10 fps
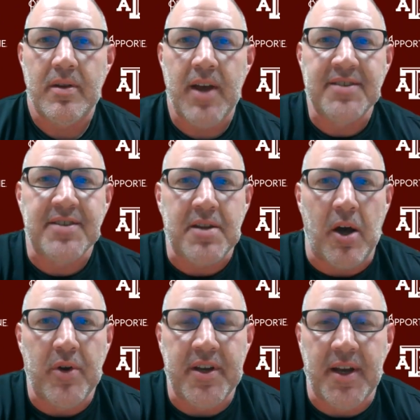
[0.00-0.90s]
Guys, I
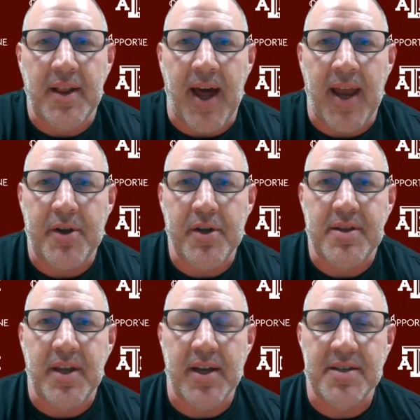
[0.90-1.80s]
thought we did a lot of
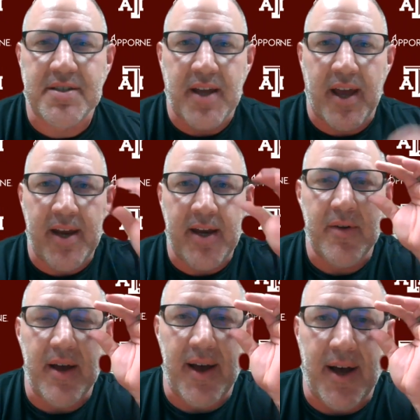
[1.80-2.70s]
good things today,
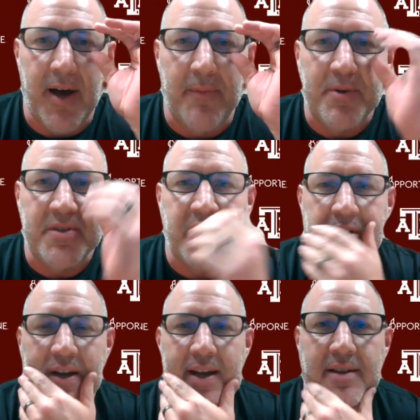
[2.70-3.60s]
uh,
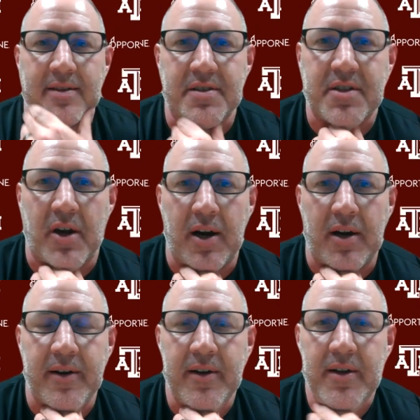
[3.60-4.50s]
particularly at the start.